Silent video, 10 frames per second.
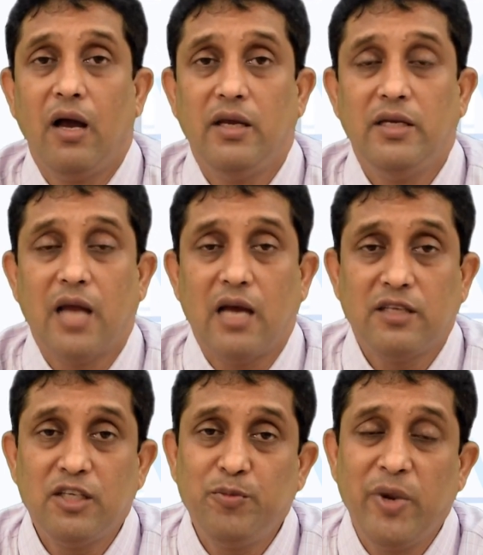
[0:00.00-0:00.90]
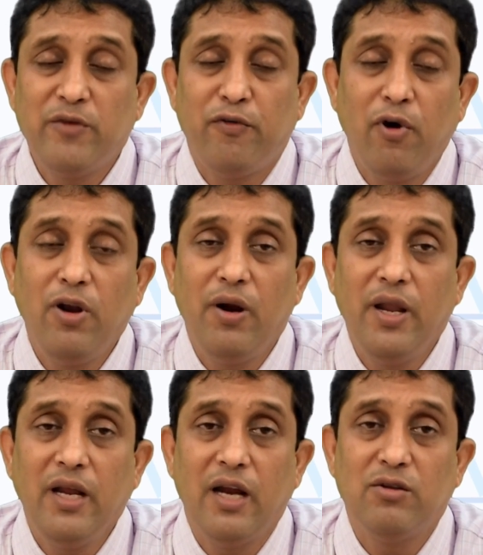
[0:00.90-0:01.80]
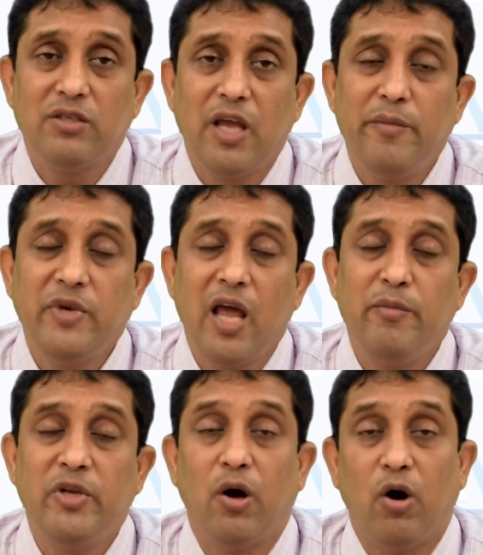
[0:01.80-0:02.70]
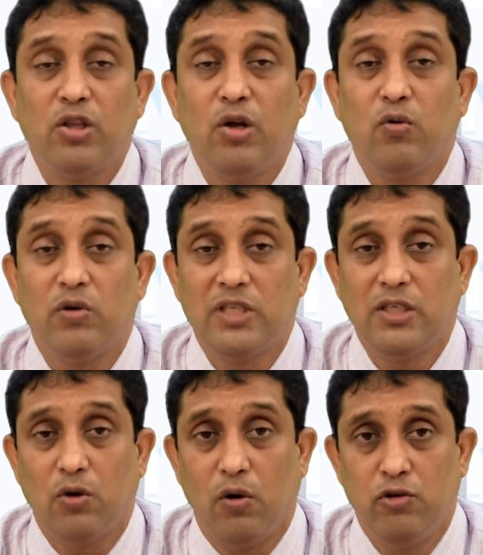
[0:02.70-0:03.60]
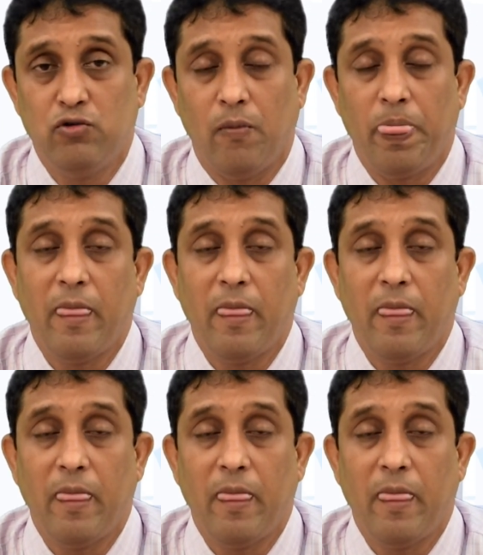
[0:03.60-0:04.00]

in assessment for learning, at the same time in other courses also.